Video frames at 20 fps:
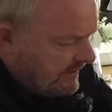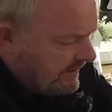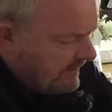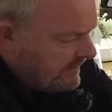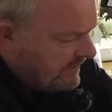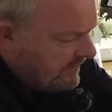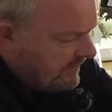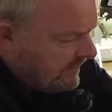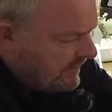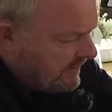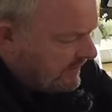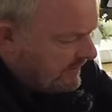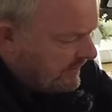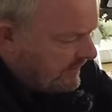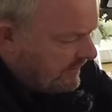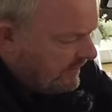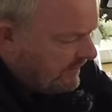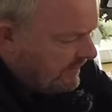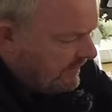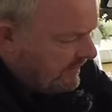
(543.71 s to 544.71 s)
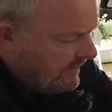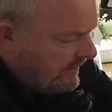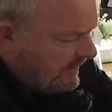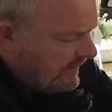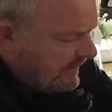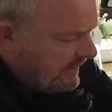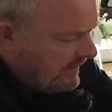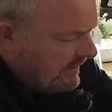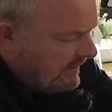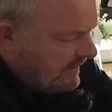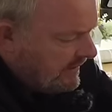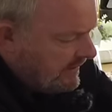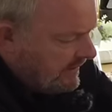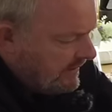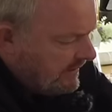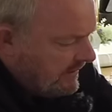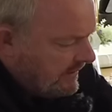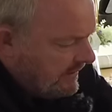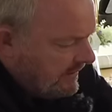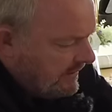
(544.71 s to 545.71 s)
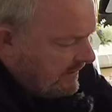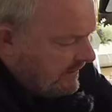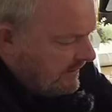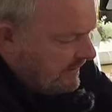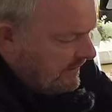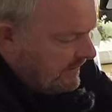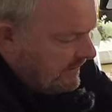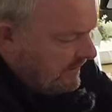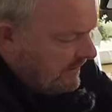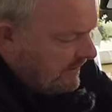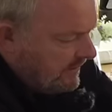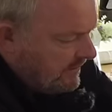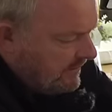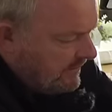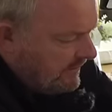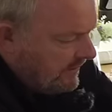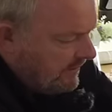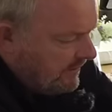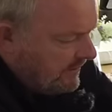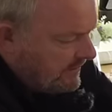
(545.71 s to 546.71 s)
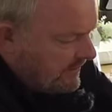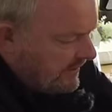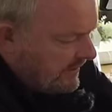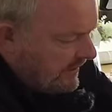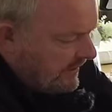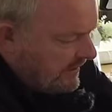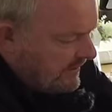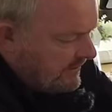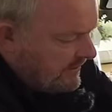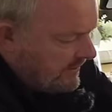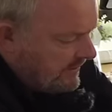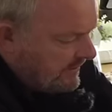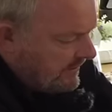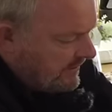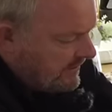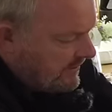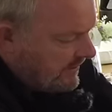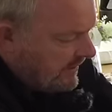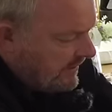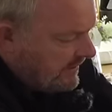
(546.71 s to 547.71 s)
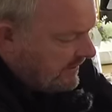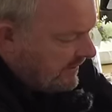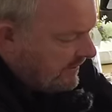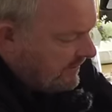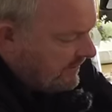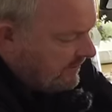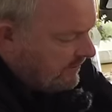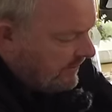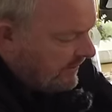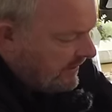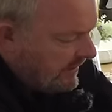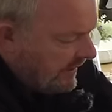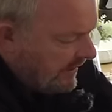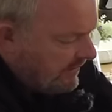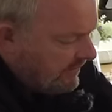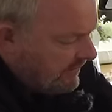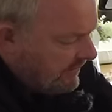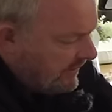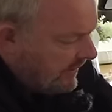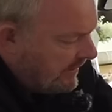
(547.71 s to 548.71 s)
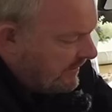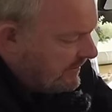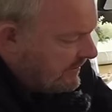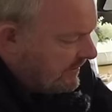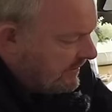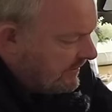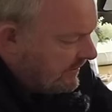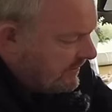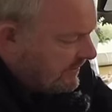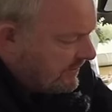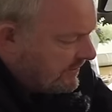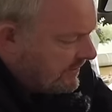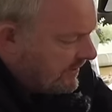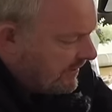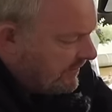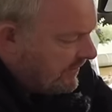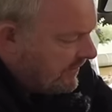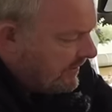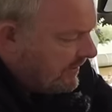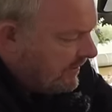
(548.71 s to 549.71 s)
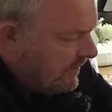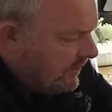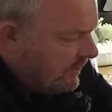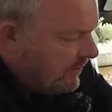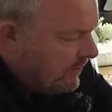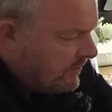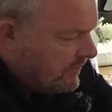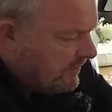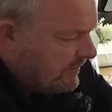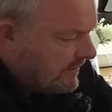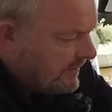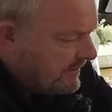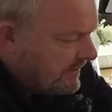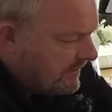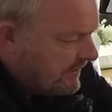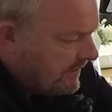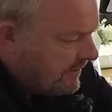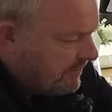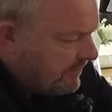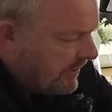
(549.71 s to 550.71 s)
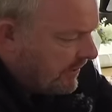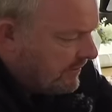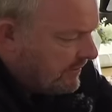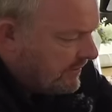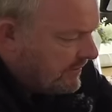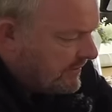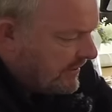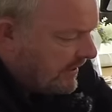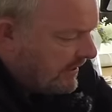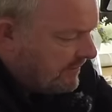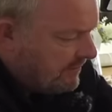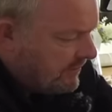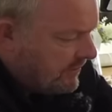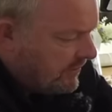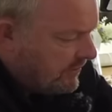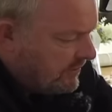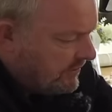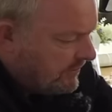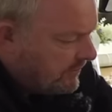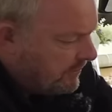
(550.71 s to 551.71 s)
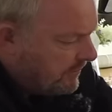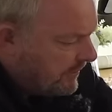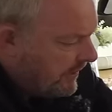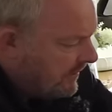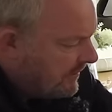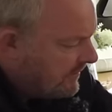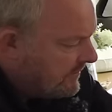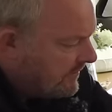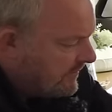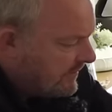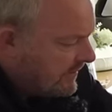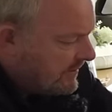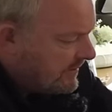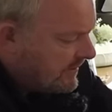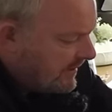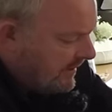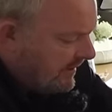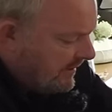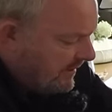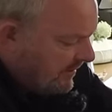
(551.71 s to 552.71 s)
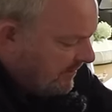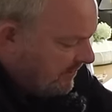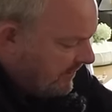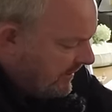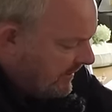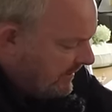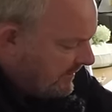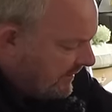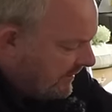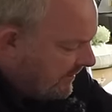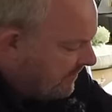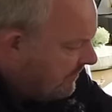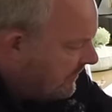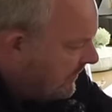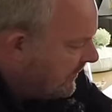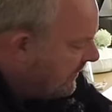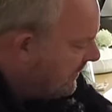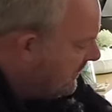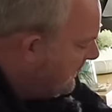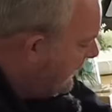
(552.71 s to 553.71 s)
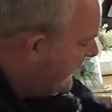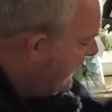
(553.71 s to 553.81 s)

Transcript: Let's have a look, has it got? No, no articulation at this yet, and we have yet to discover all the rest of the components and beautiful parts of this amazing model.